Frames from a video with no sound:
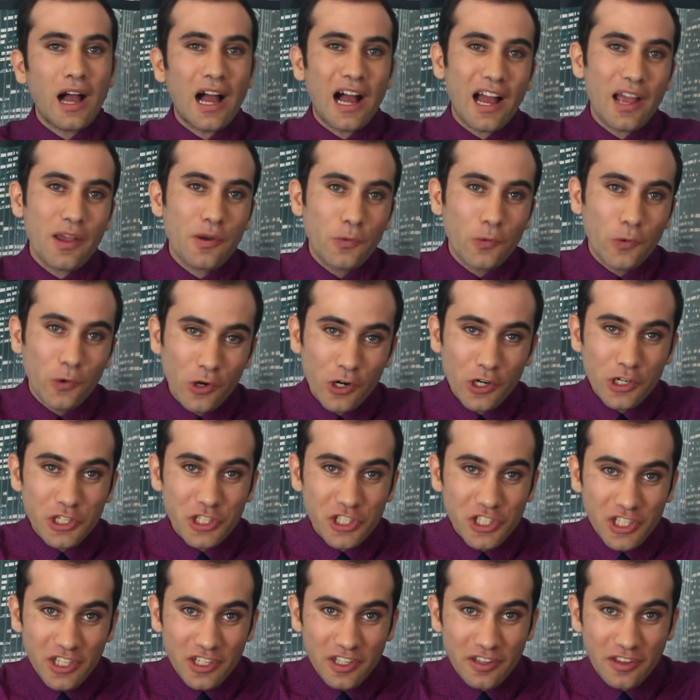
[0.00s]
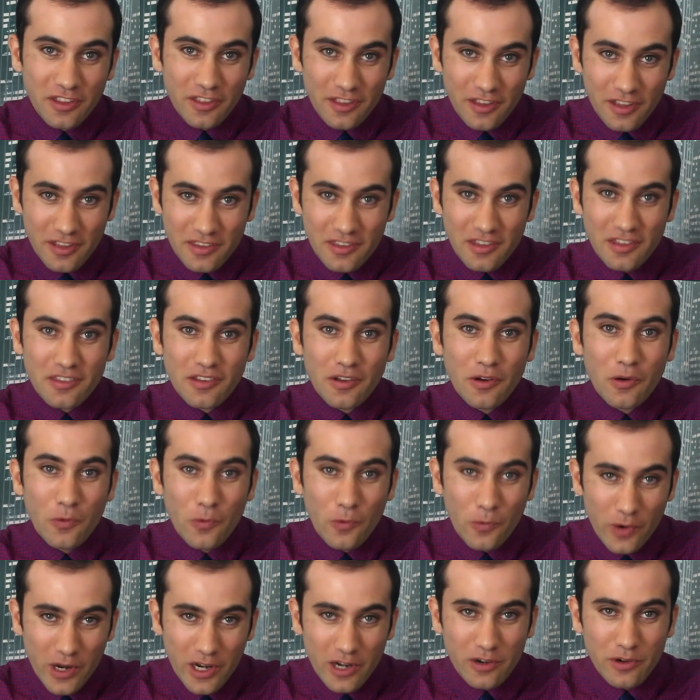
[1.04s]
I warned you, this is a
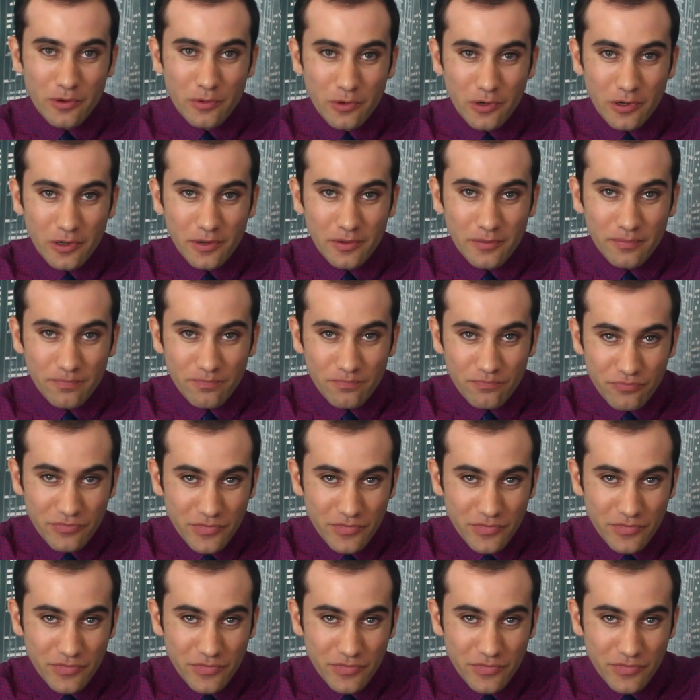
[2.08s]
weird one.